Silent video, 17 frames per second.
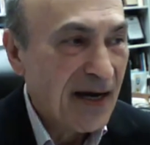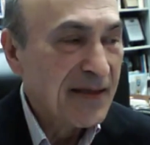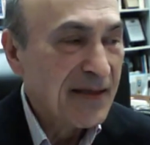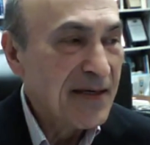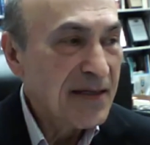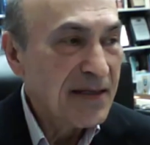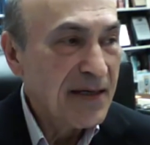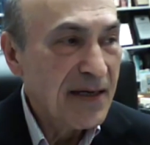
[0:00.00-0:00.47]

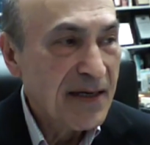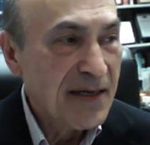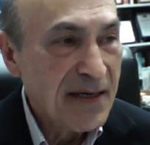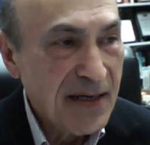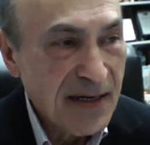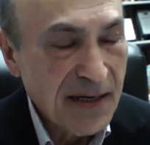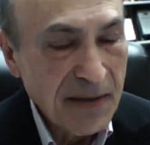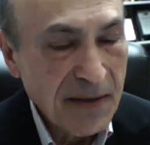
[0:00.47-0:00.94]
think
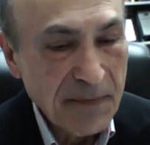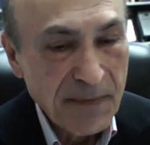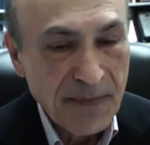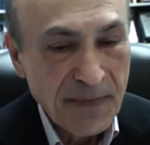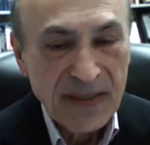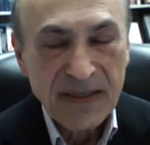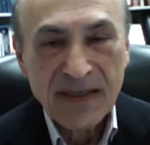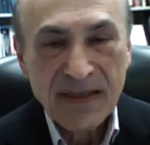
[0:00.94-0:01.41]

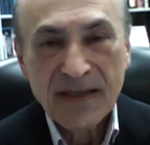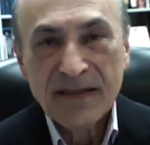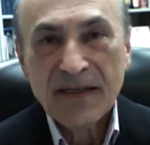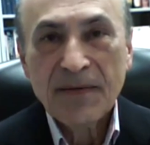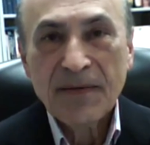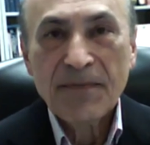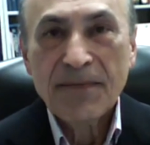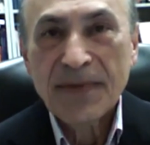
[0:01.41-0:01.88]

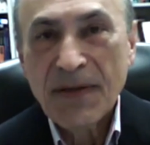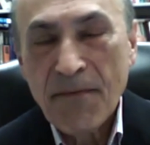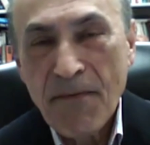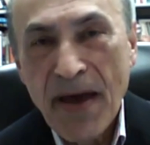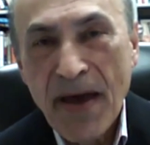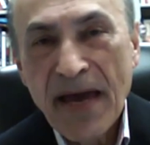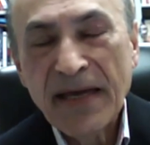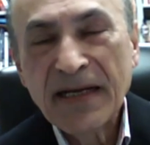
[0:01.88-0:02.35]
the
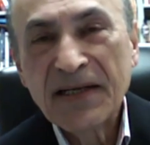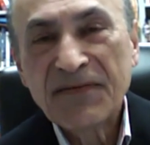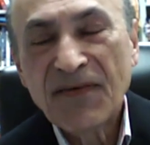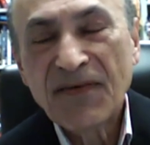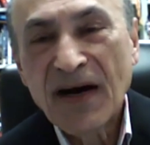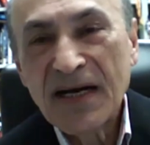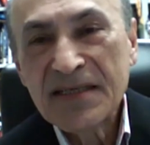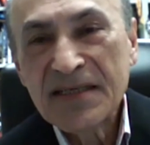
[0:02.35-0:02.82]
main
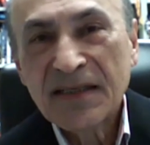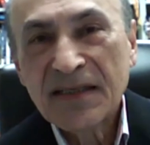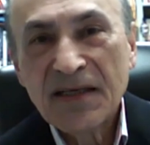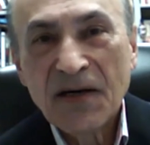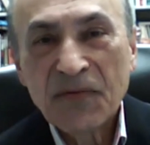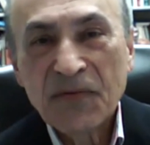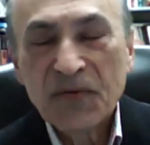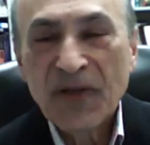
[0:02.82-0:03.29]
advice that
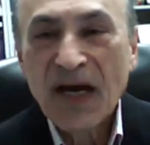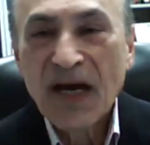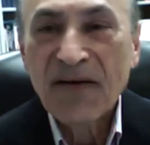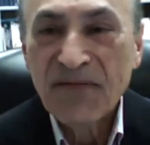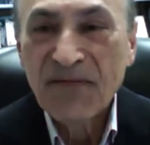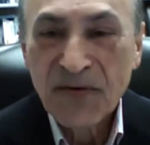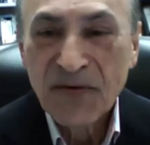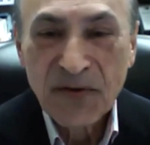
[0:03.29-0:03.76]
I would
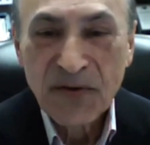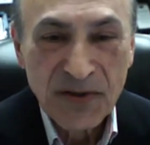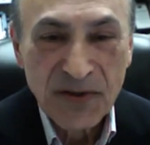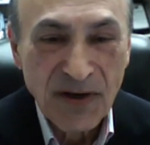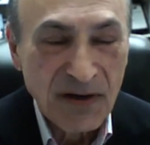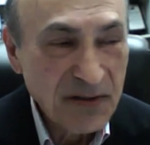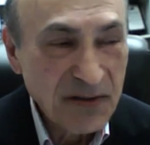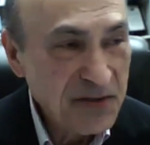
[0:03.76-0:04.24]
have for
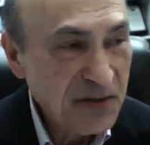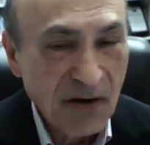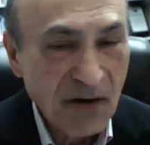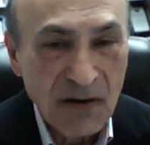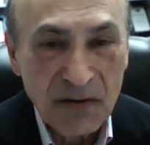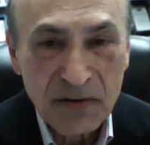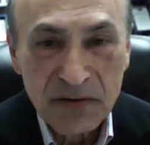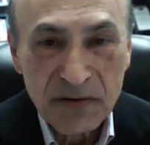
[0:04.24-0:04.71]
young
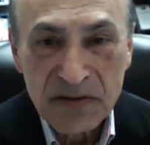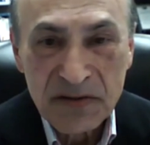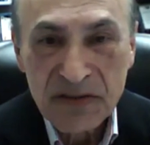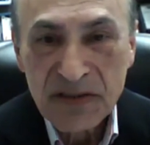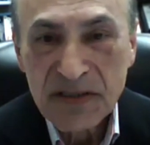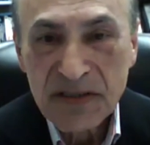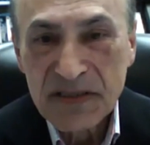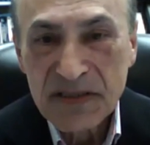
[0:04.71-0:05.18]
scholars
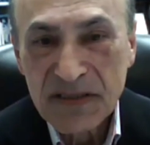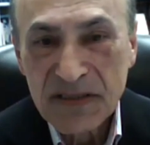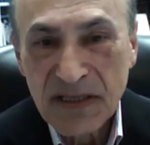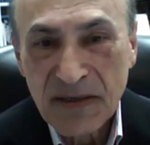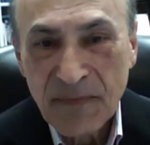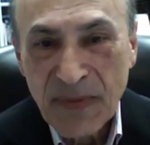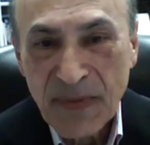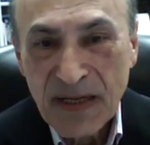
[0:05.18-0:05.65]
is
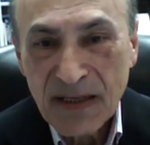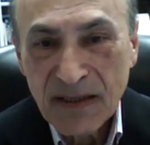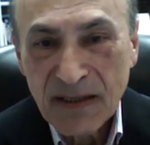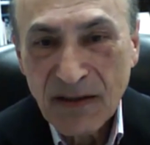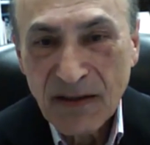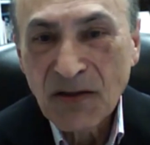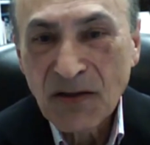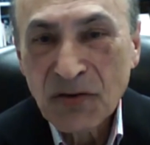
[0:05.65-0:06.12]

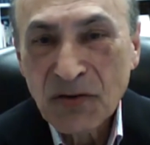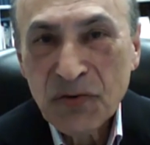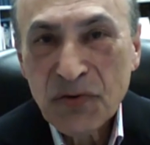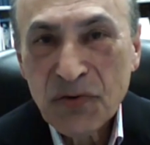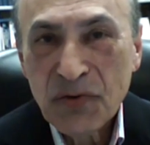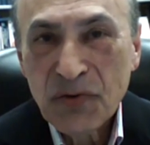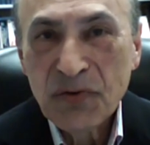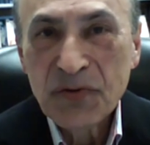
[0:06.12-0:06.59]
not to
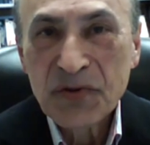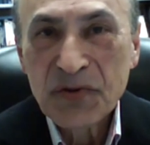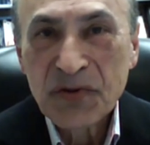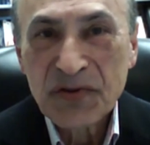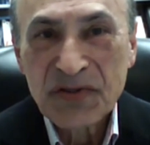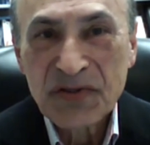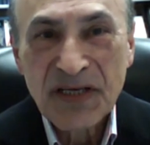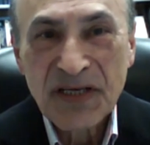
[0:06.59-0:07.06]
lose
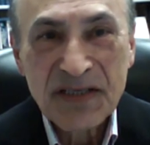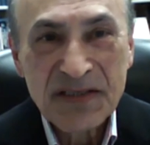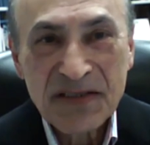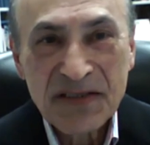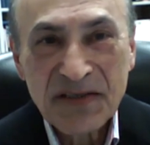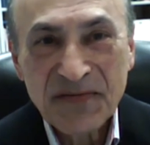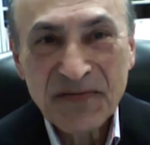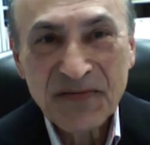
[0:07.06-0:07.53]
your sense
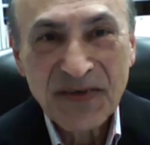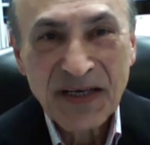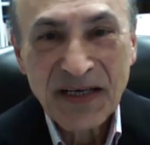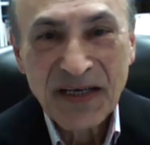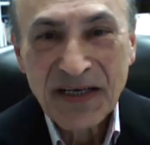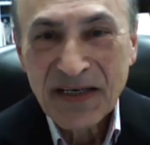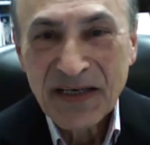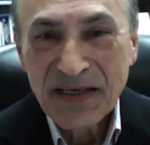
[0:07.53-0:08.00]
of
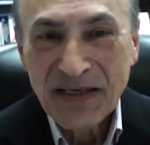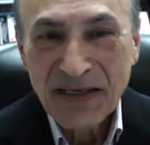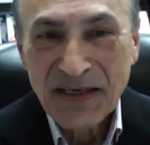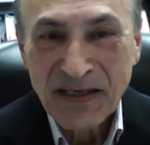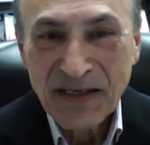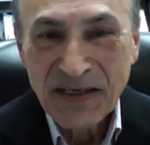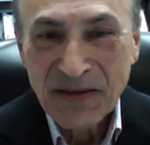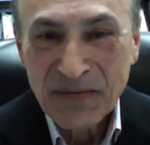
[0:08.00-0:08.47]

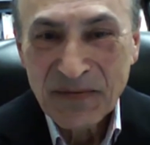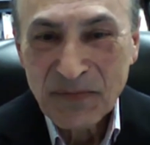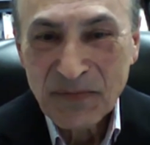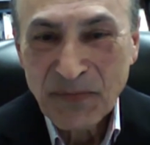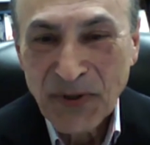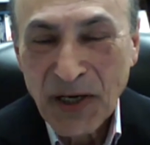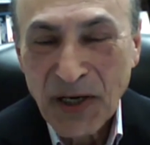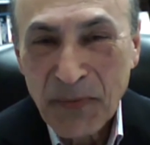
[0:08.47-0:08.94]

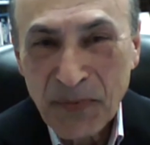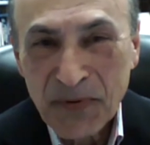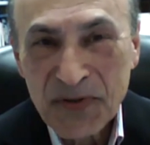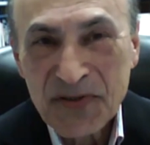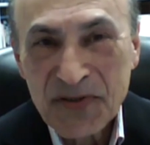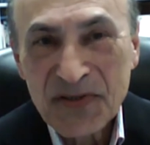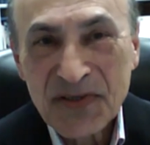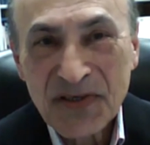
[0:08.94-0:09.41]

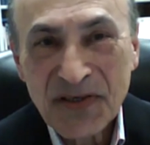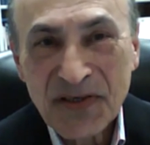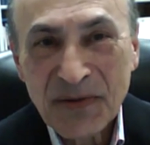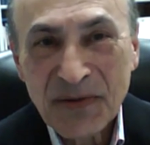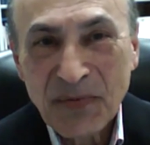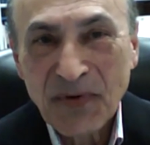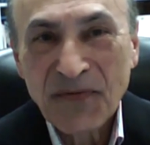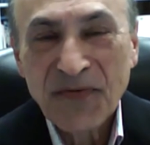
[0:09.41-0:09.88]
purpose in
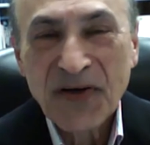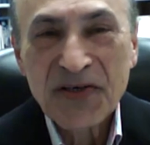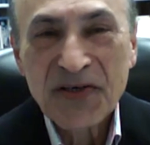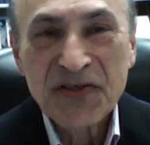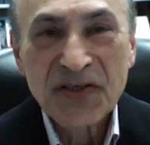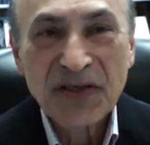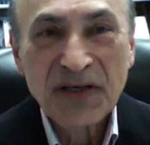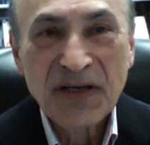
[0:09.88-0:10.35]
the
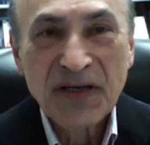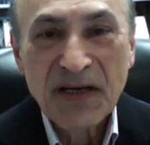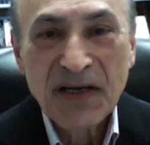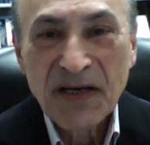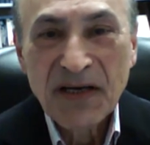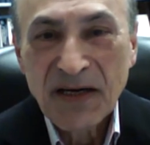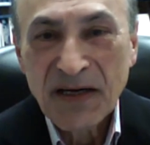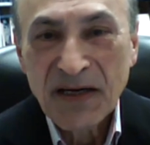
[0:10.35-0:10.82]
profession.
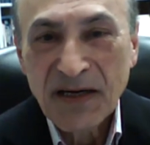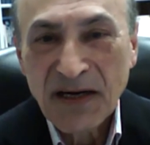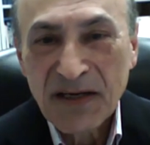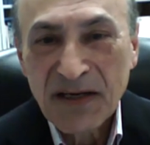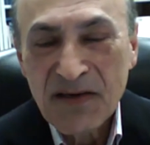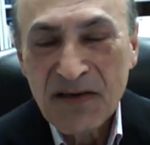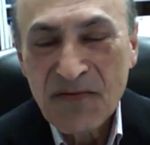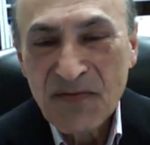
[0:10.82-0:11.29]
I
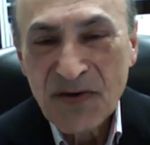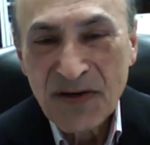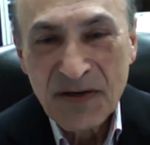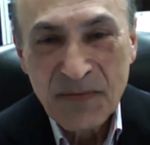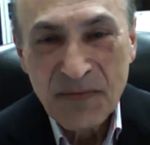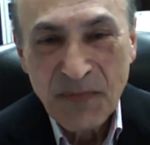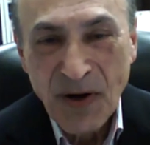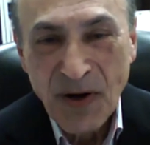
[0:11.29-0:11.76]
think we are
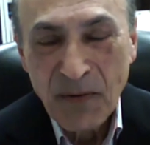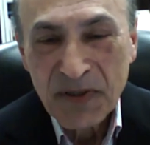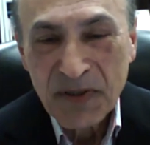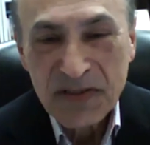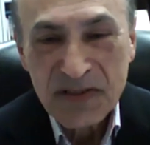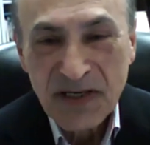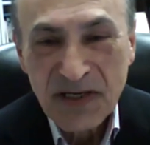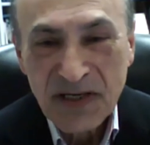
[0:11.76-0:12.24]
in
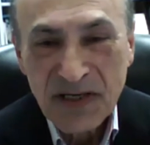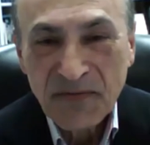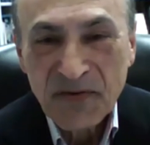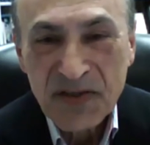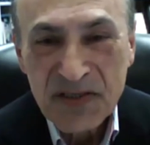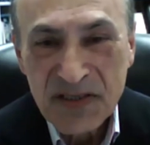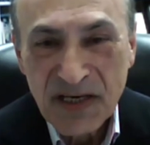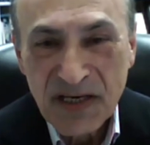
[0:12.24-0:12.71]
public
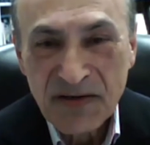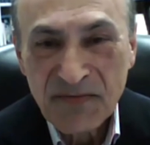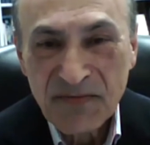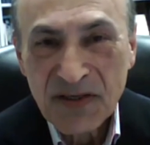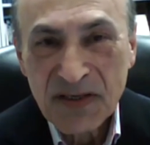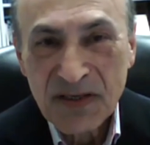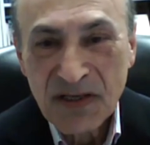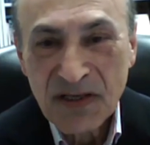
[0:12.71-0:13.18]
service, and
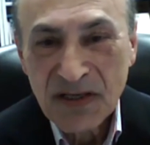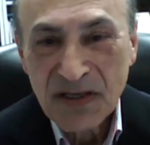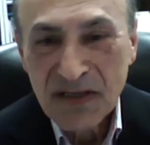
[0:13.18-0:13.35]
we